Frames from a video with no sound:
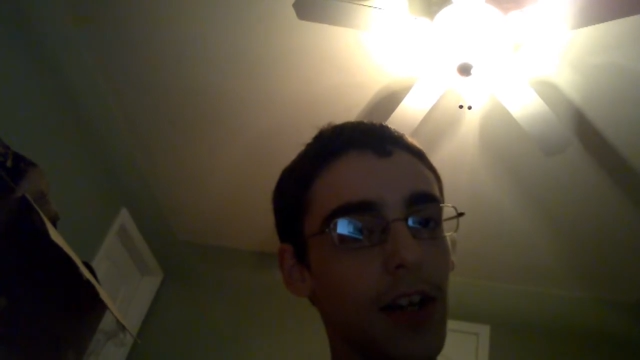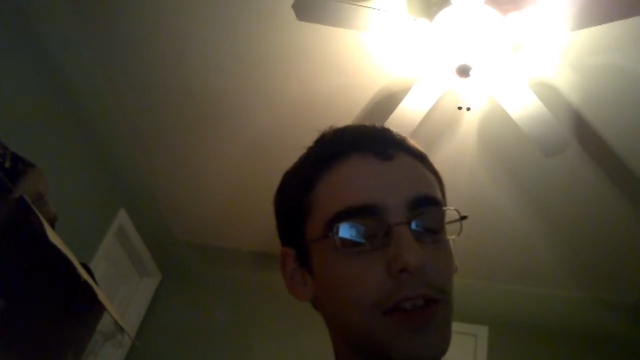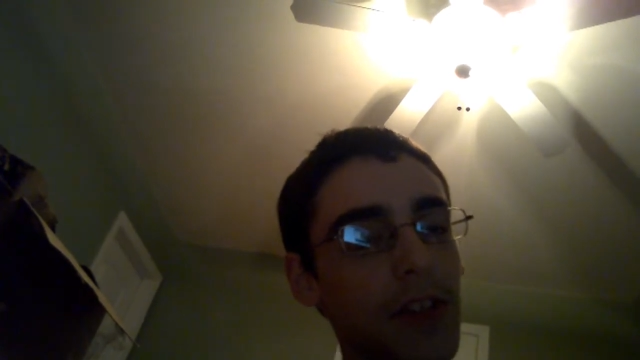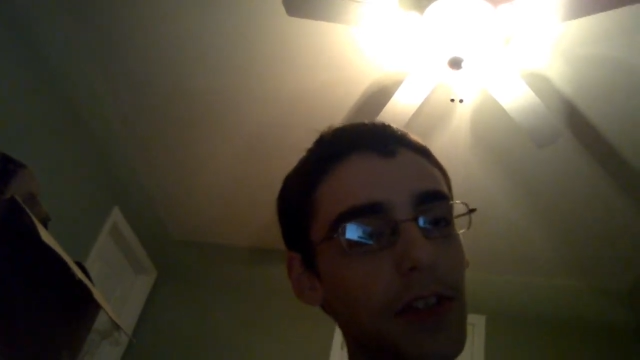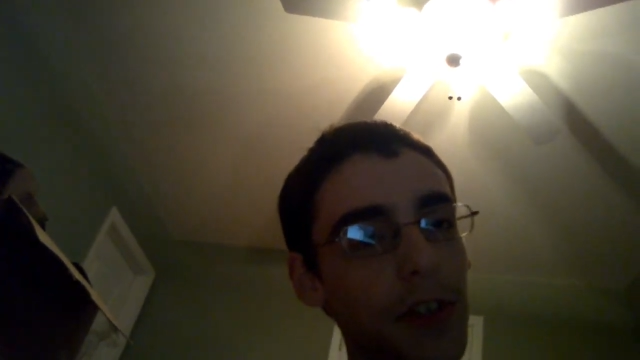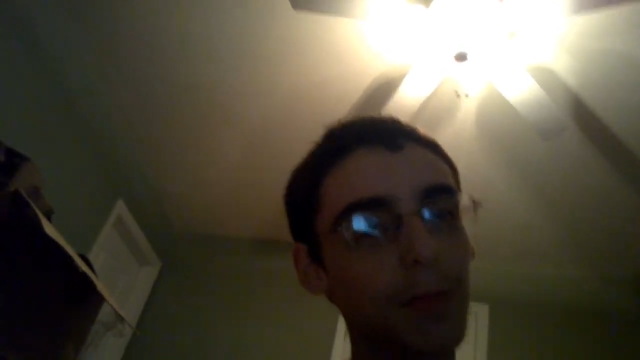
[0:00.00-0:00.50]
it
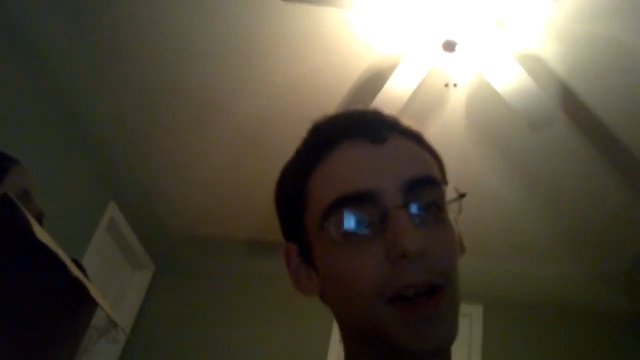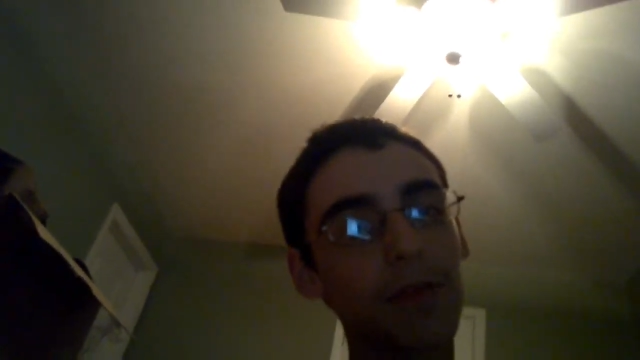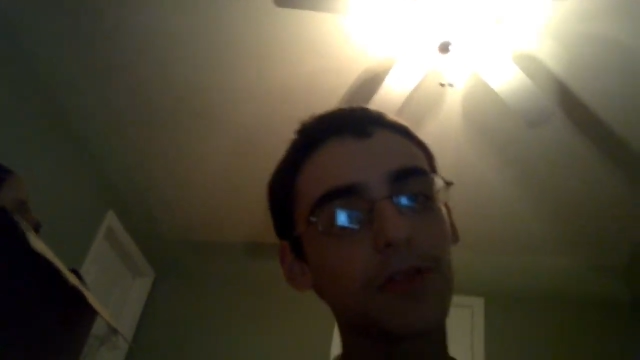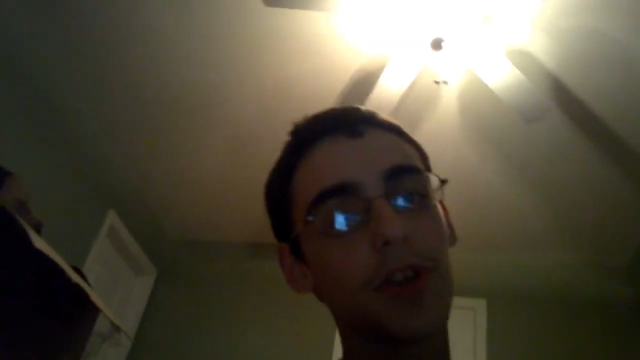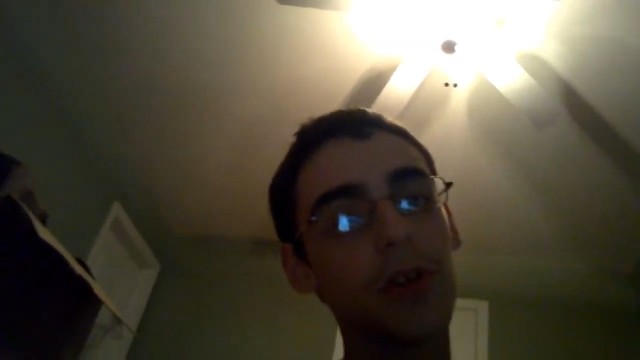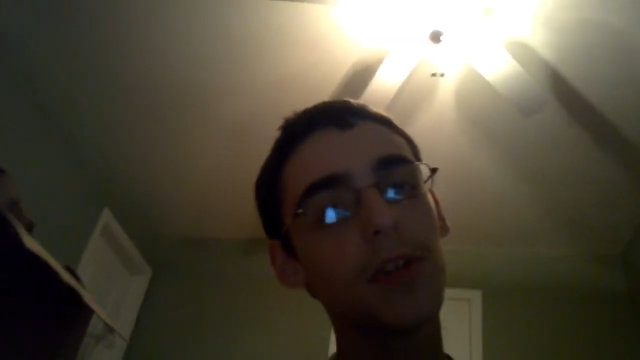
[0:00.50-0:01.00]
took us
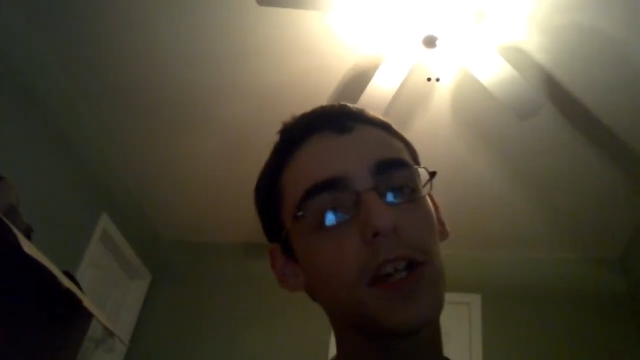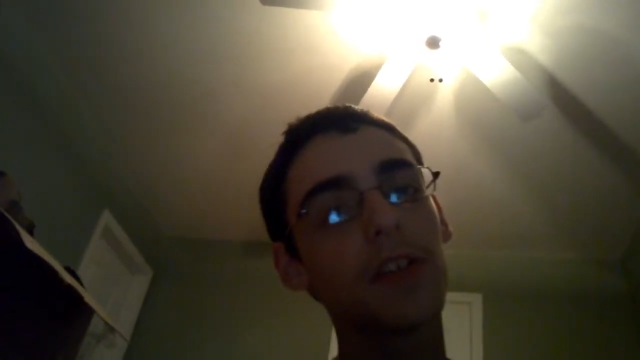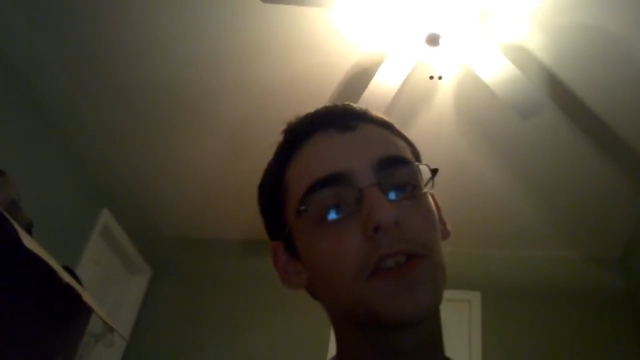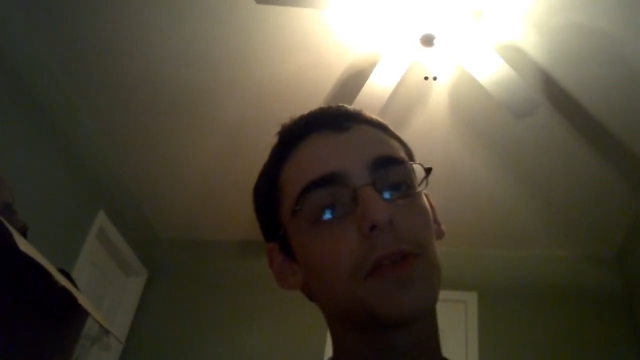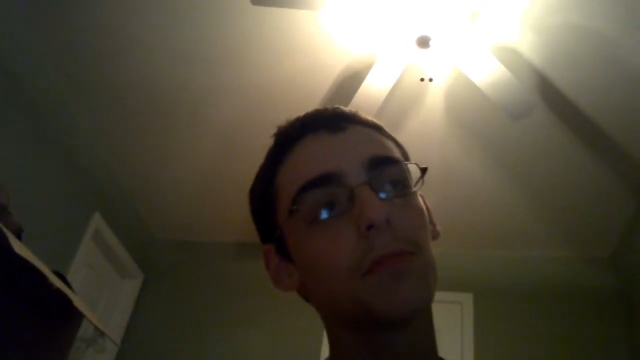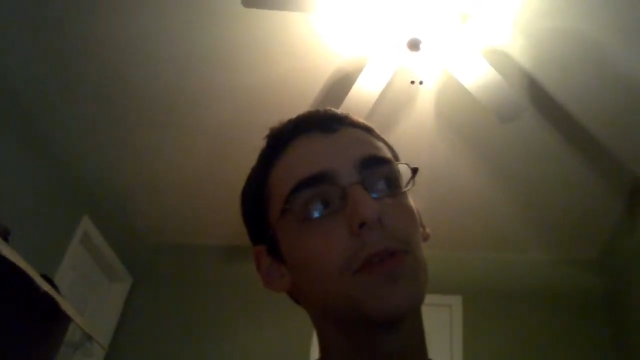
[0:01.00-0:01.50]
about two
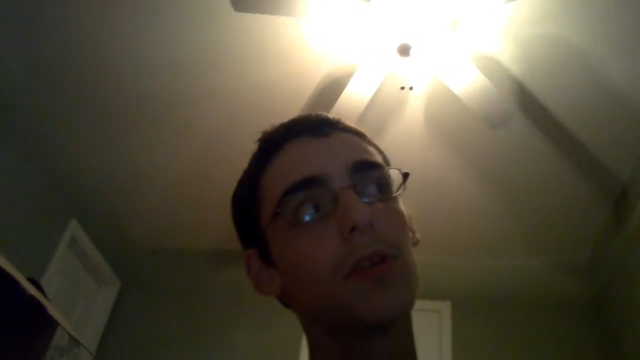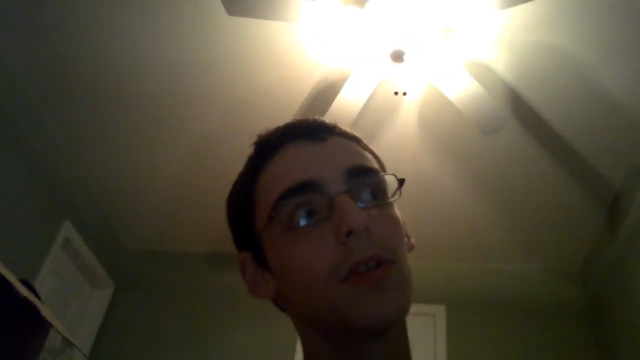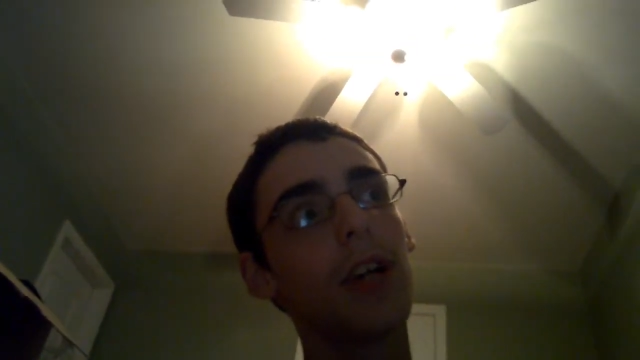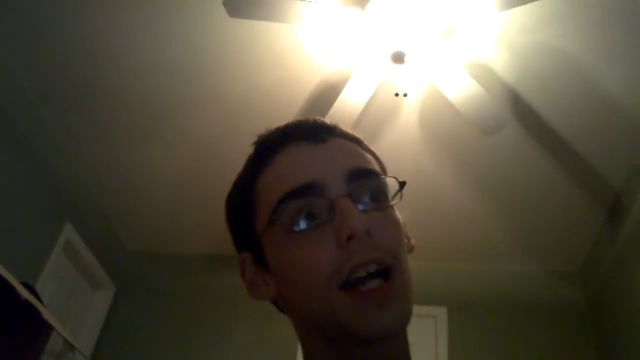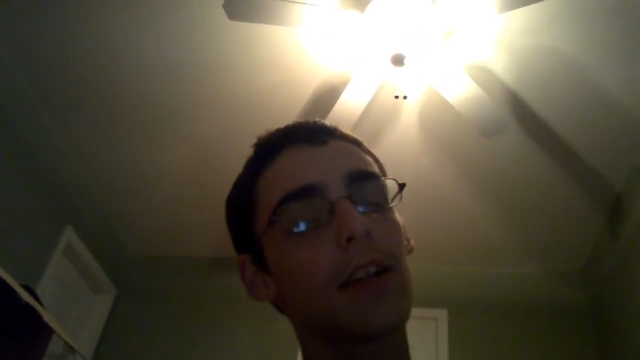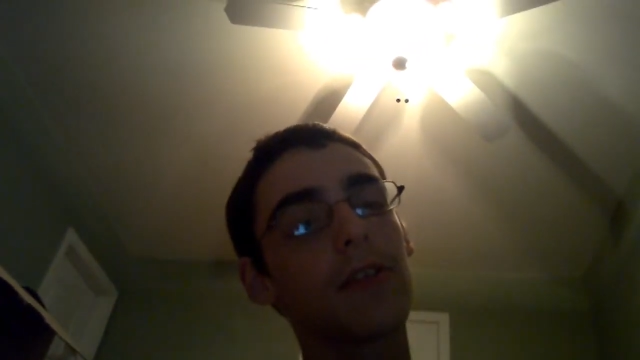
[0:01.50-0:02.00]
days to move